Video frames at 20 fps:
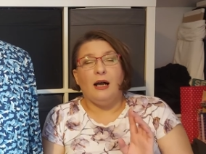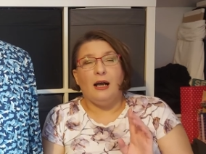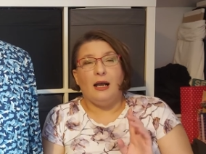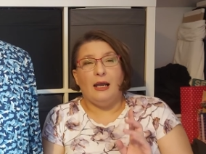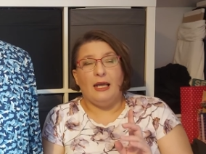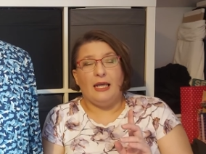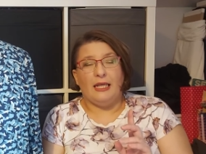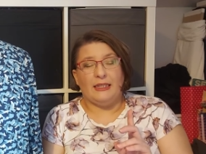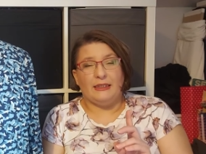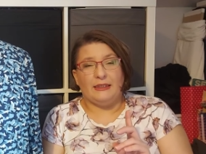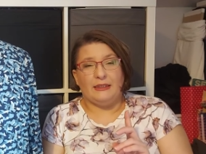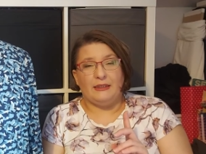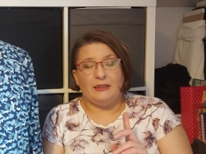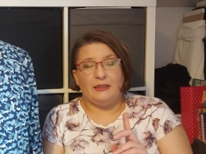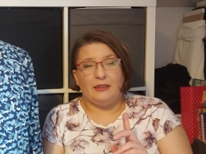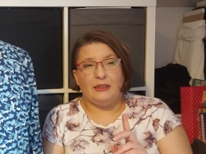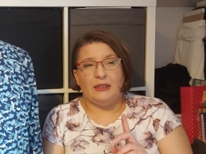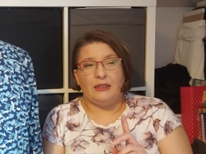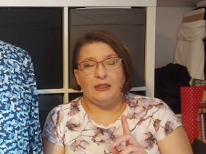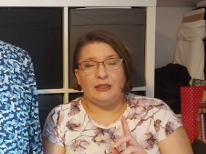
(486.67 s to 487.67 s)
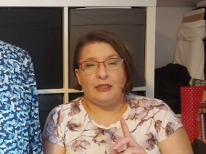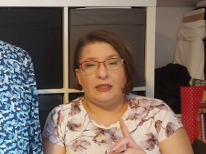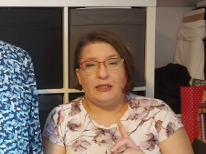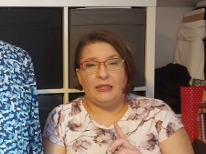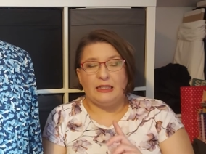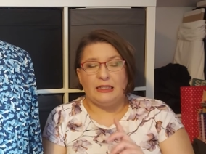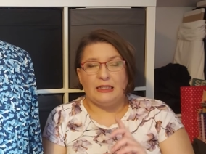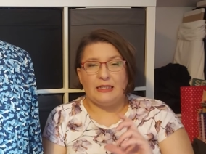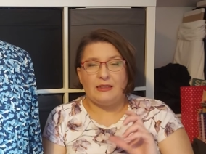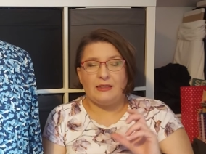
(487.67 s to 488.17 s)
and
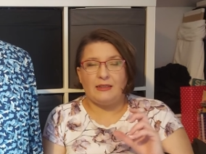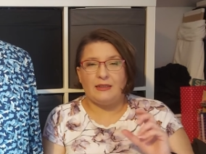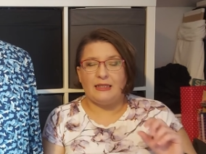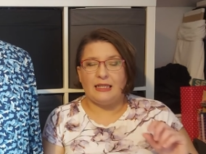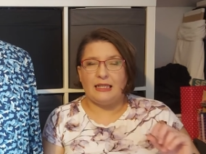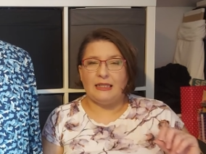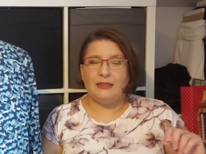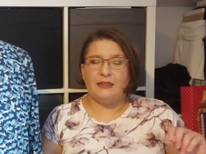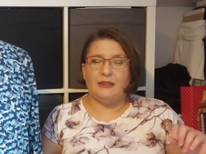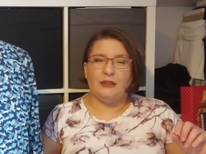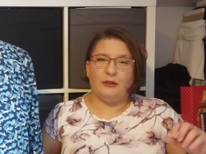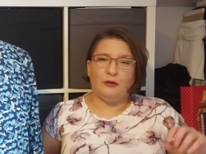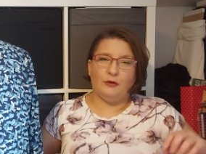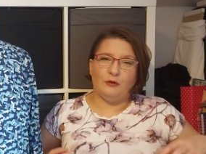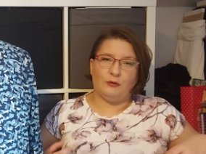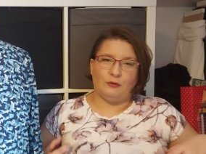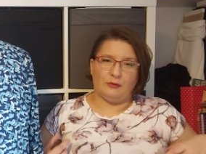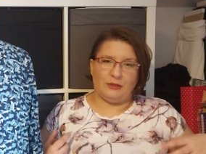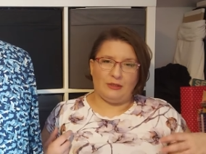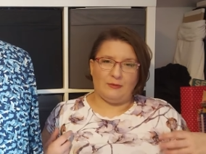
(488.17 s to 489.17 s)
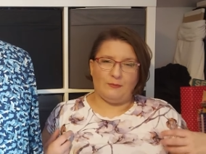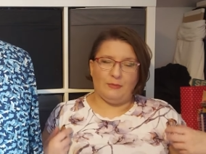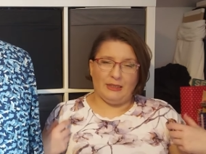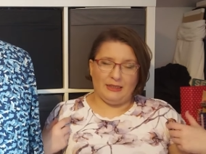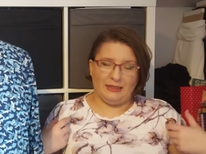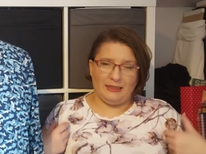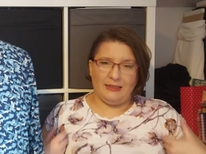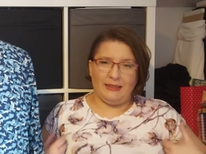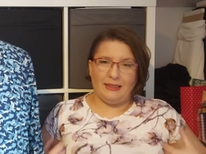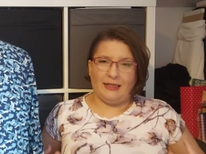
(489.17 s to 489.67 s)
it's slightly loose,
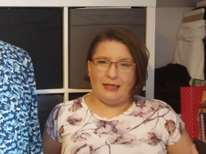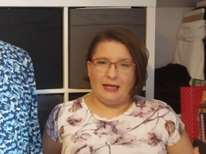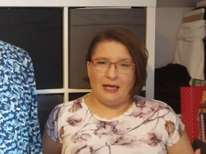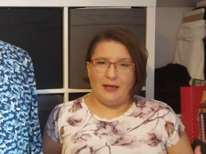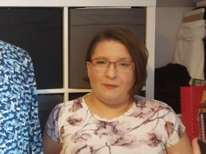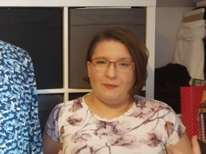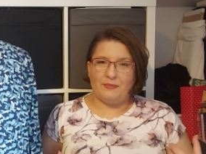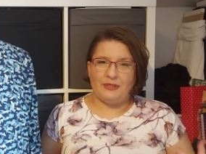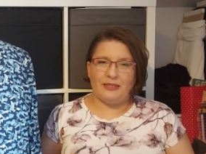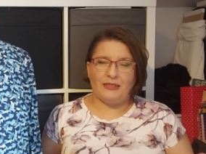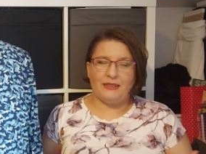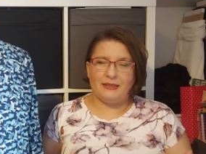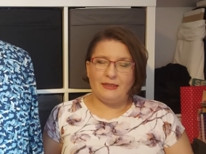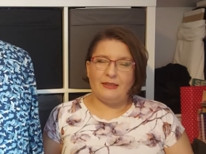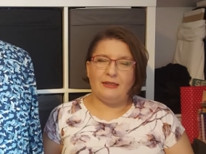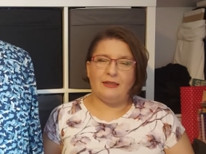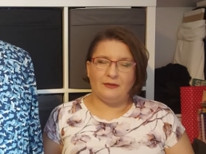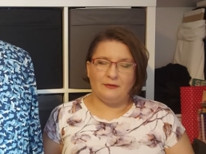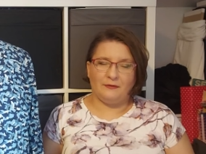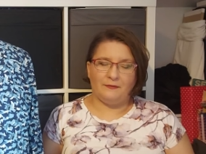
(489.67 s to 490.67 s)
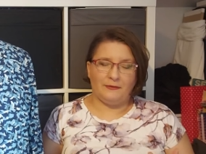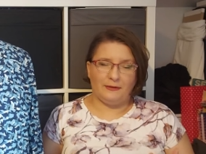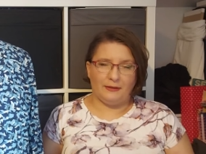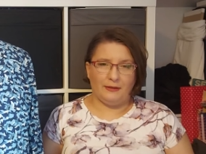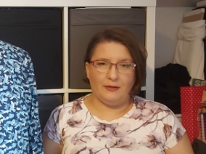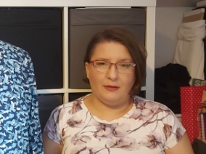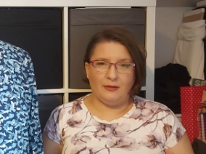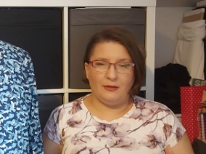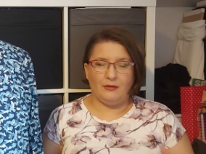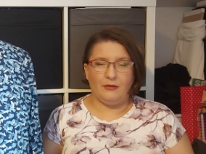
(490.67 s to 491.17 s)
but the cups still fit.